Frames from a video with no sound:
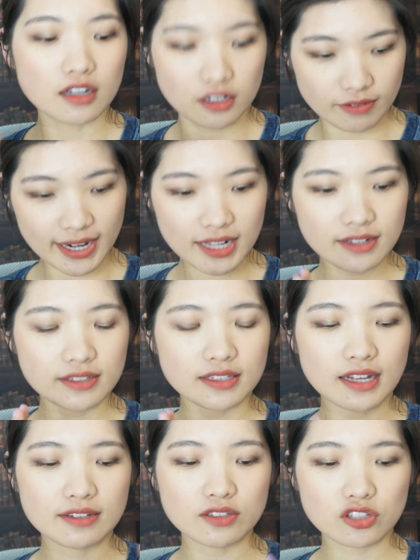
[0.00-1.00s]
Korean
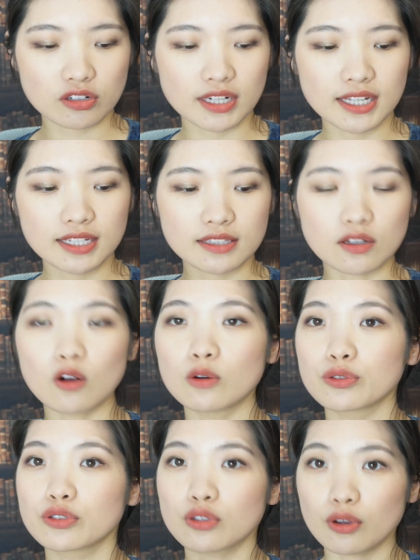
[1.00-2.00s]
sunscreens,
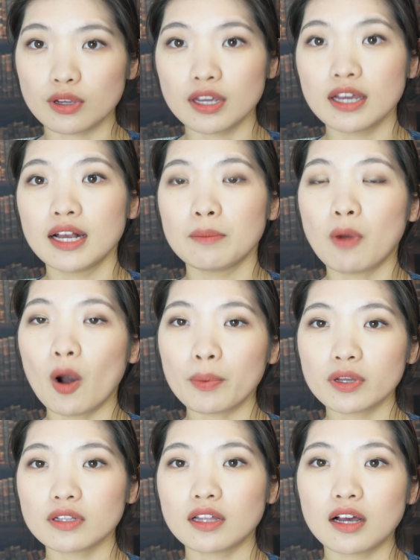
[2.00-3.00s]
also
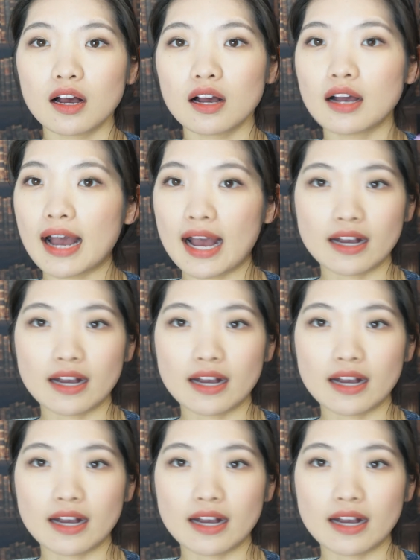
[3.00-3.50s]
popular